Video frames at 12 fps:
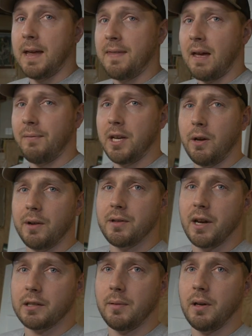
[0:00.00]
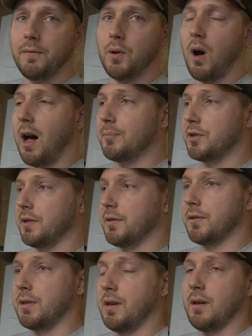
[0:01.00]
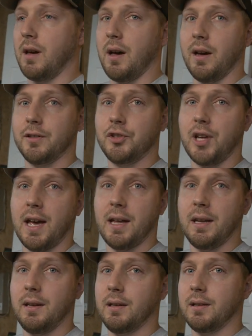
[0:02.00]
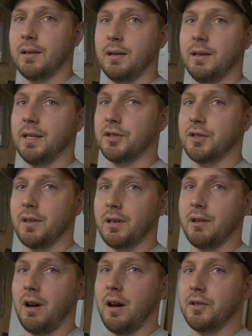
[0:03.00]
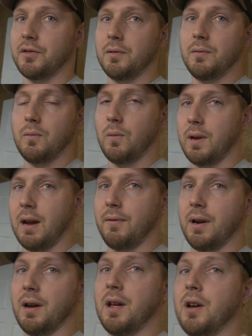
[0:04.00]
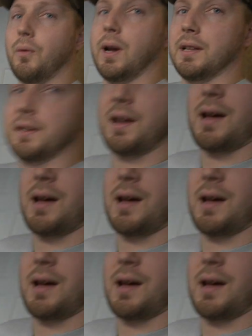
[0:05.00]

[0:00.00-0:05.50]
In that video, I talked about a few options, shed, addition to the garage, whatever. We ended